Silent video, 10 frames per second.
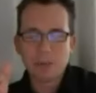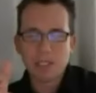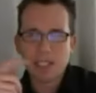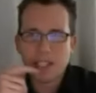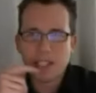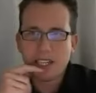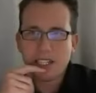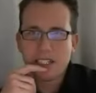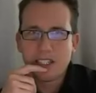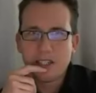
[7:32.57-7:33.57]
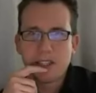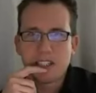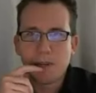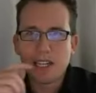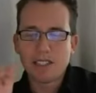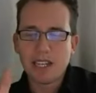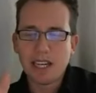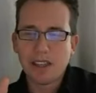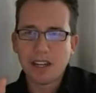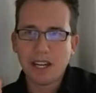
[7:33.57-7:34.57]
which I didn't really expect,
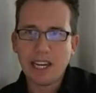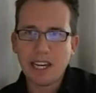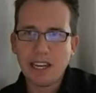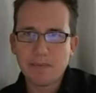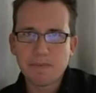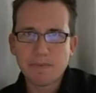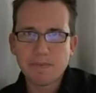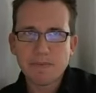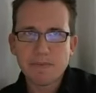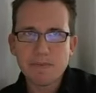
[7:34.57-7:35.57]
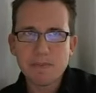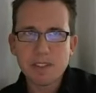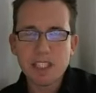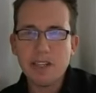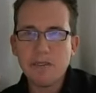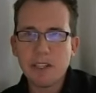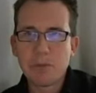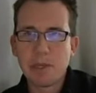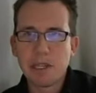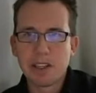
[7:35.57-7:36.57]
is that the light,
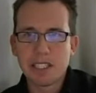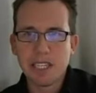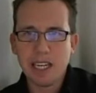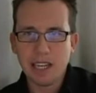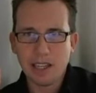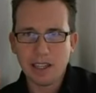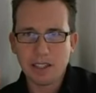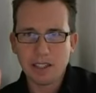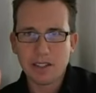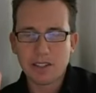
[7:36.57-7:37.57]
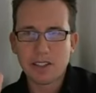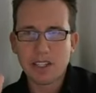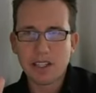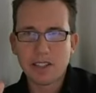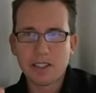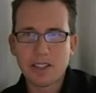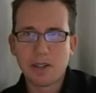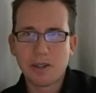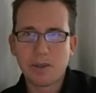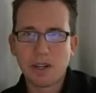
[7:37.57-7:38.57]
even in the middle of the day, the sun
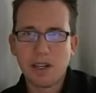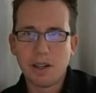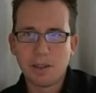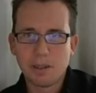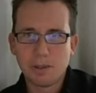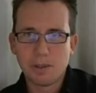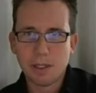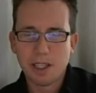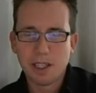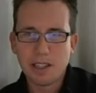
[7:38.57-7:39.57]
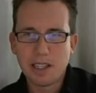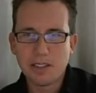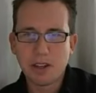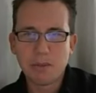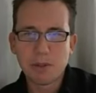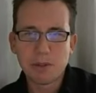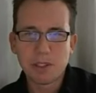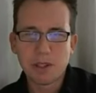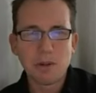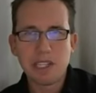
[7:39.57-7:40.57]
is so low that it's
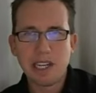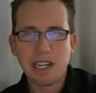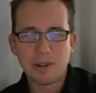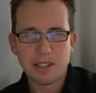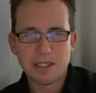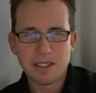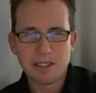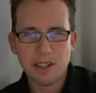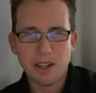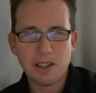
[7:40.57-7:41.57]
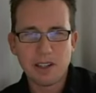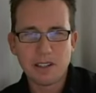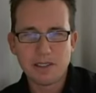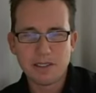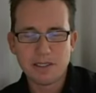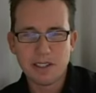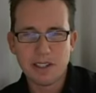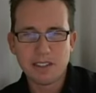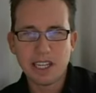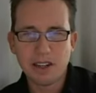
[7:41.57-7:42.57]
almost golden hour all
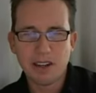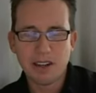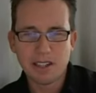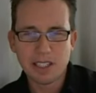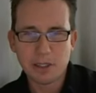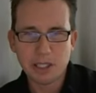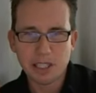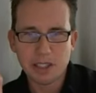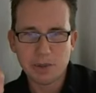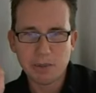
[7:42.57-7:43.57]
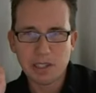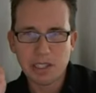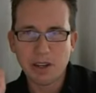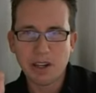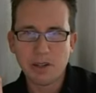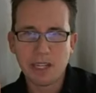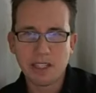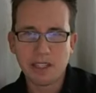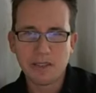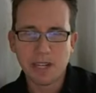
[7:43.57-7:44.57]
day long. And so you get this really low
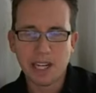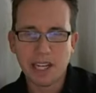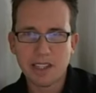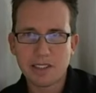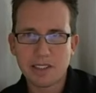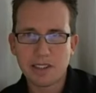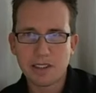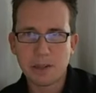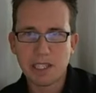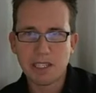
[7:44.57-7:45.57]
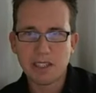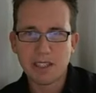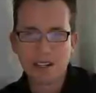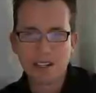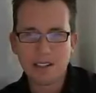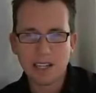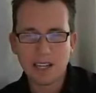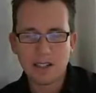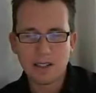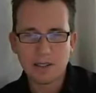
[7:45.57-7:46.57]
angle of light that's a little bit
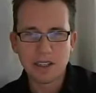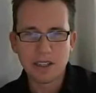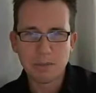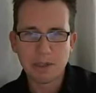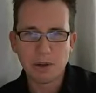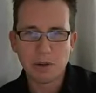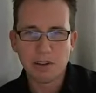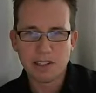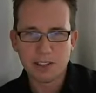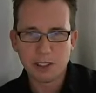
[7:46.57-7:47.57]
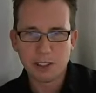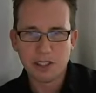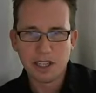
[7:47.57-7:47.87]
yellow and a little bit orange.